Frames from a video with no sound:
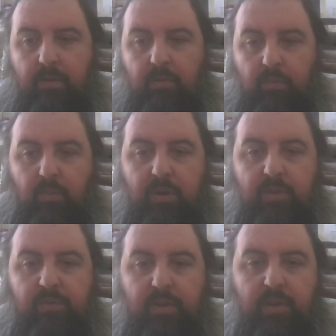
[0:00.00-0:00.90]
one
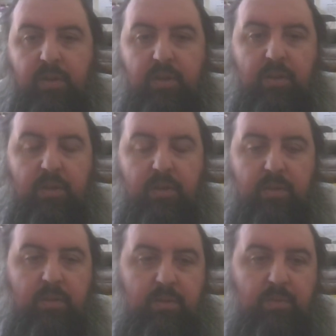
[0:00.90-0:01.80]
of
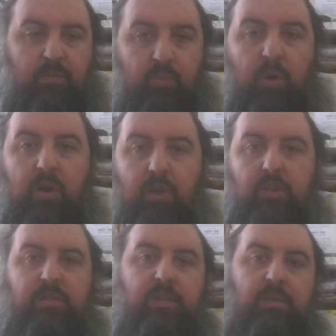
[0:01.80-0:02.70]
the
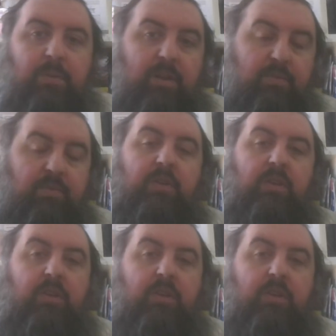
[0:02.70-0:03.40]
worlds above,